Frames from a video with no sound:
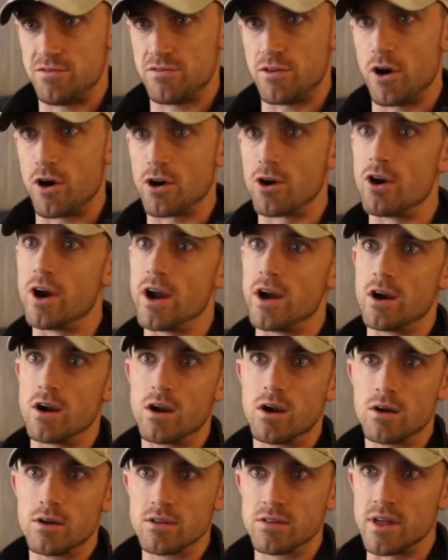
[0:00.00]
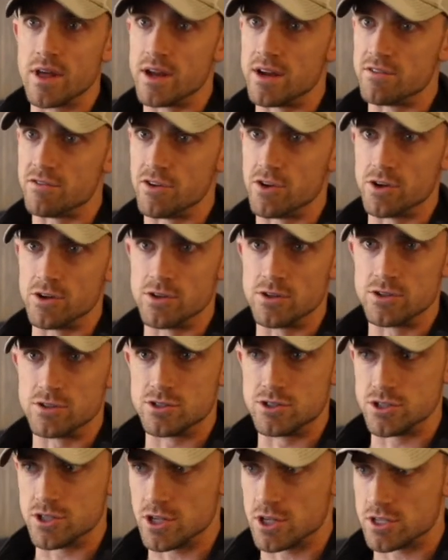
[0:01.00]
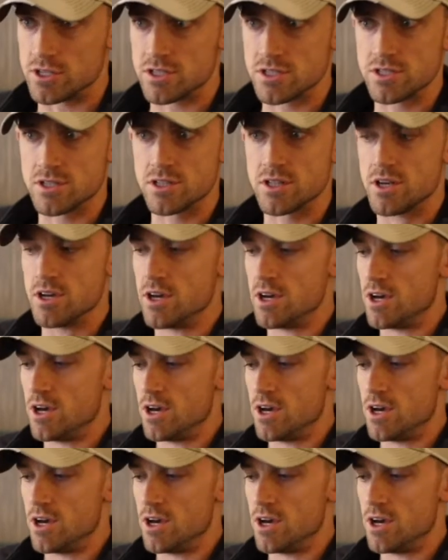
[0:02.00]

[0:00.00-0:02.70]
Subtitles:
far greater than if you're just